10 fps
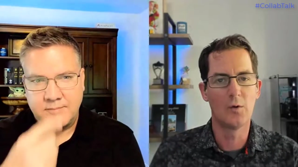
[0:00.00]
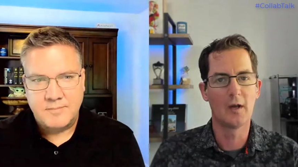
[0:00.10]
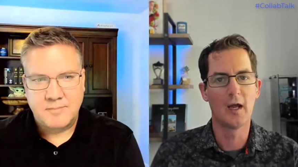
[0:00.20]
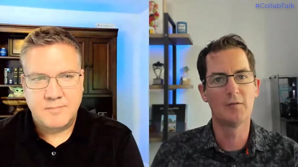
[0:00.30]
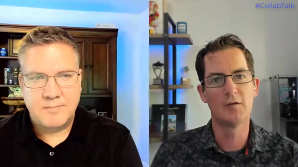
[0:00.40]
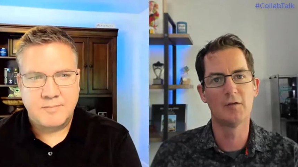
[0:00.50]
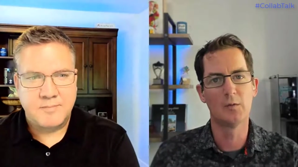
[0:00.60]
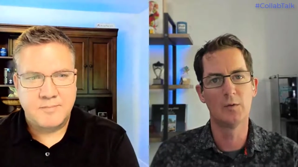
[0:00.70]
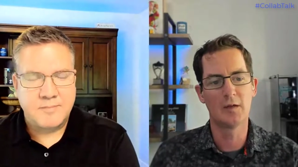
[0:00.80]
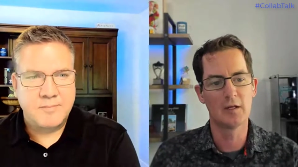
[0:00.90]
Speaker 1: don't want to have to
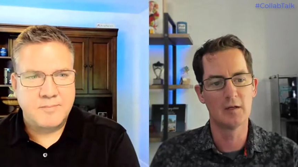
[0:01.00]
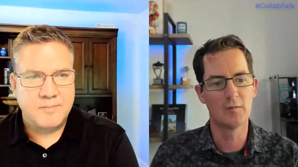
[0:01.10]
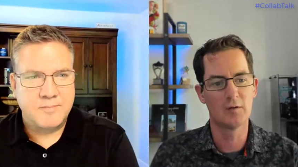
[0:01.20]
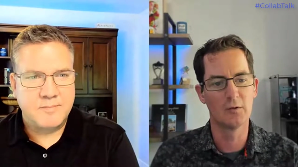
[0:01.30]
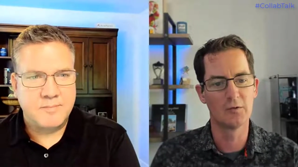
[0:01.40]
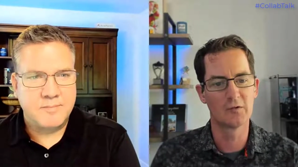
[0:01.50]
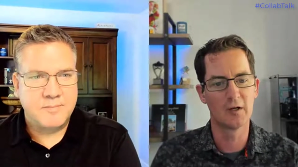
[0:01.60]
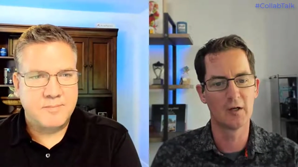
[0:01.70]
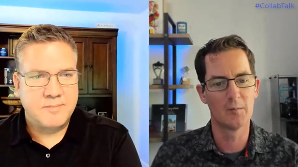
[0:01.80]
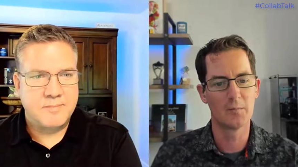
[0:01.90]
deal with any of
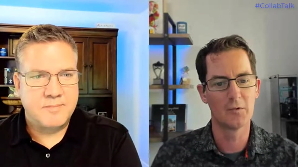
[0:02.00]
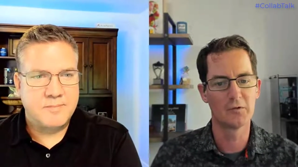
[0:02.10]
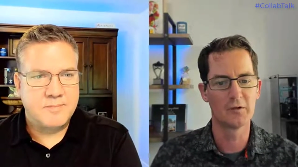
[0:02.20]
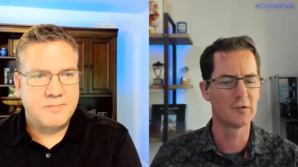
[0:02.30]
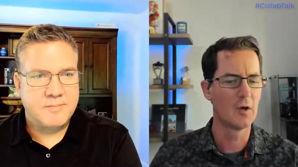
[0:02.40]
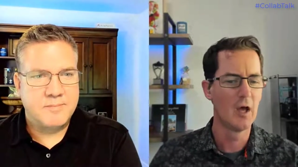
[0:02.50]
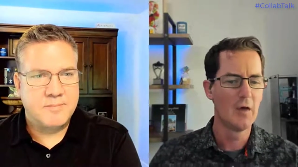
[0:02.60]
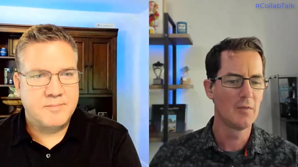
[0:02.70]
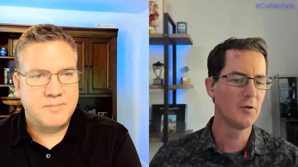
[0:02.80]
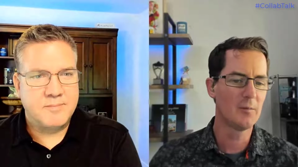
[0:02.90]
those uh, those things. So
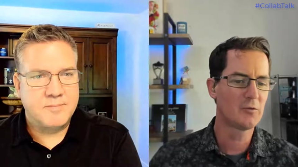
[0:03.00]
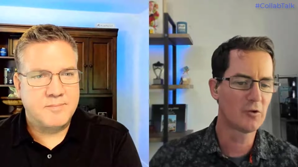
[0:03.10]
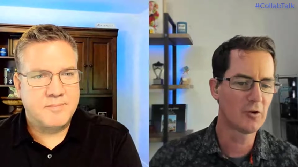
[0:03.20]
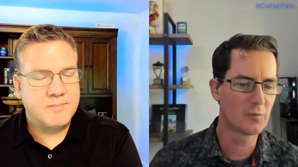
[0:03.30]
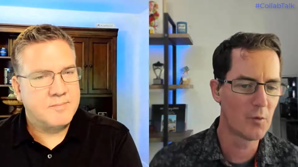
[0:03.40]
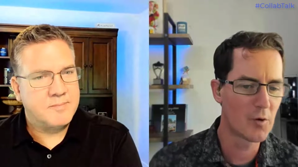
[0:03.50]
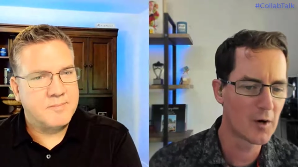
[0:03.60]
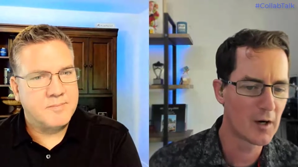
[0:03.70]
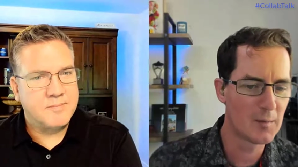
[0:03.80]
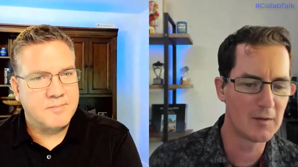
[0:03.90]
I'm sure there's
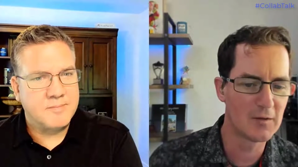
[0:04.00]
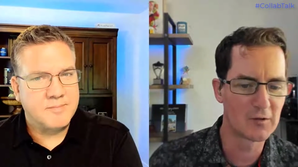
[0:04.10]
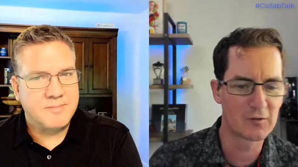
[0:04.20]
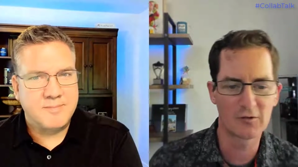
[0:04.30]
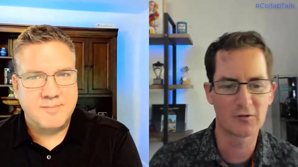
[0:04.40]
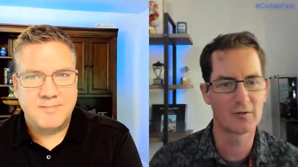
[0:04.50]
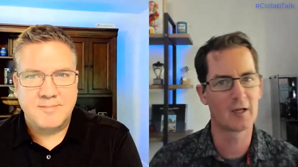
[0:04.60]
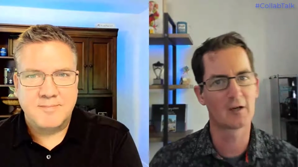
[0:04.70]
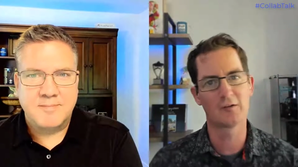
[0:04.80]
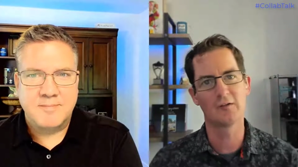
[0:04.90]
more. I mean, there's
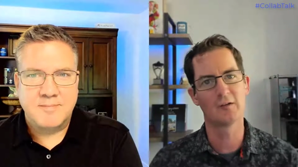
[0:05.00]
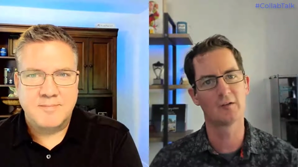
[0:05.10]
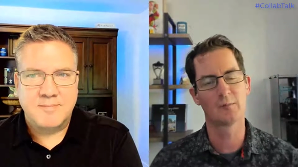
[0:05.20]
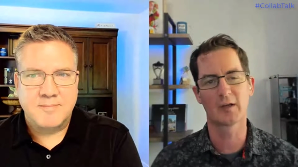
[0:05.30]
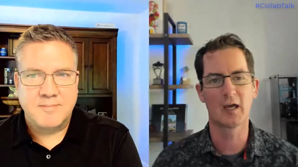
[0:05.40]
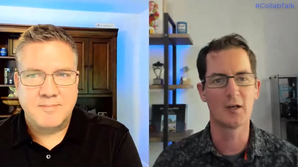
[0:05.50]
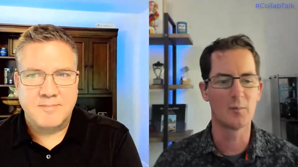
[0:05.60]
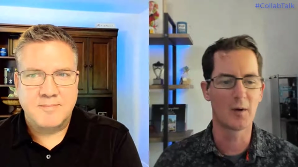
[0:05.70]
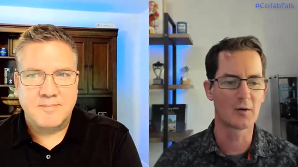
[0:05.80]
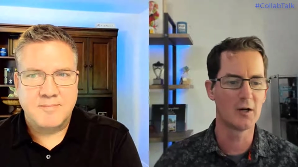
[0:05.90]
just legacy systems like how
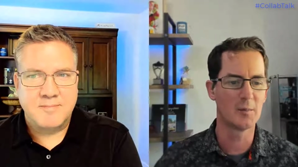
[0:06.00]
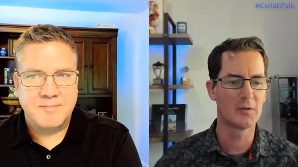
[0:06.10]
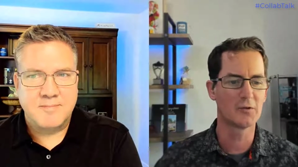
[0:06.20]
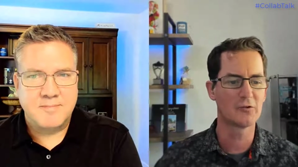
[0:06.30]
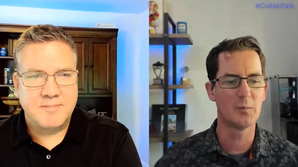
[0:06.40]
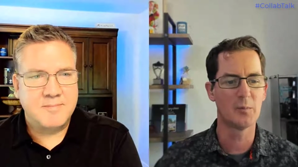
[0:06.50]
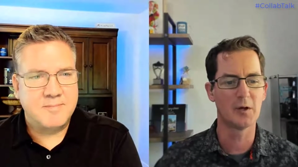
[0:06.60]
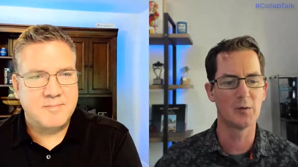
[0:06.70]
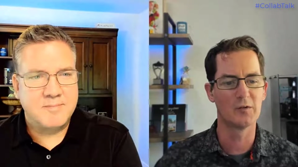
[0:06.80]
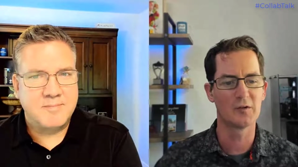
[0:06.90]
do you migrate them, but those are two
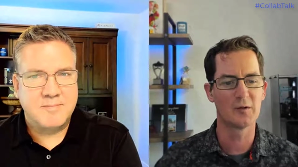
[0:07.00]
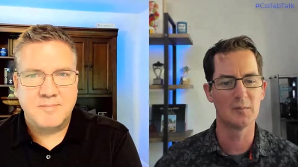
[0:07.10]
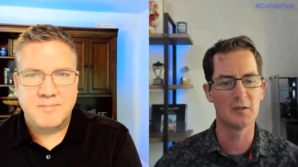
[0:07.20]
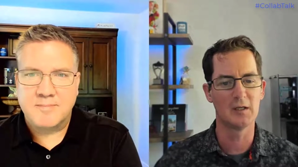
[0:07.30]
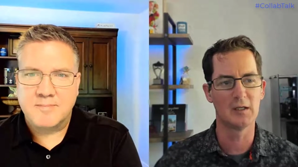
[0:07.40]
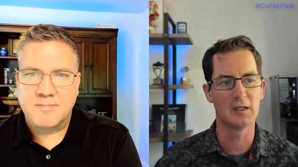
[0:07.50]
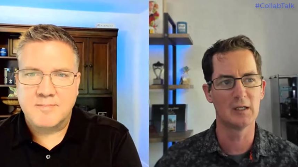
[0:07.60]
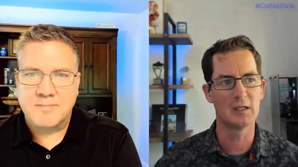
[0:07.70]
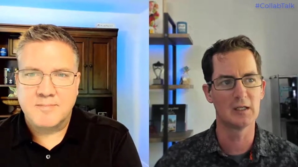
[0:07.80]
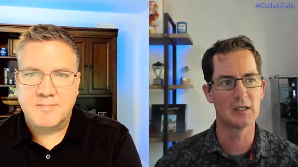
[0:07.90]
big ones to
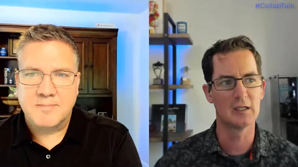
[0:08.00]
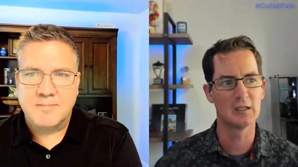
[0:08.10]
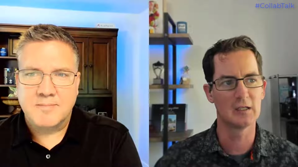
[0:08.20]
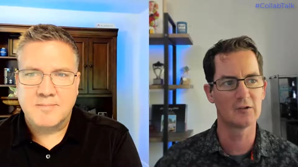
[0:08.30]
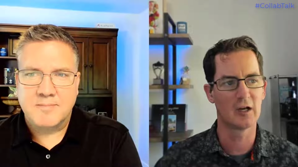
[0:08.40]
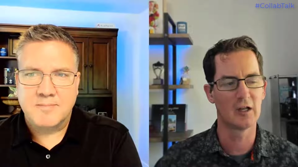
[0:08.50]
me that the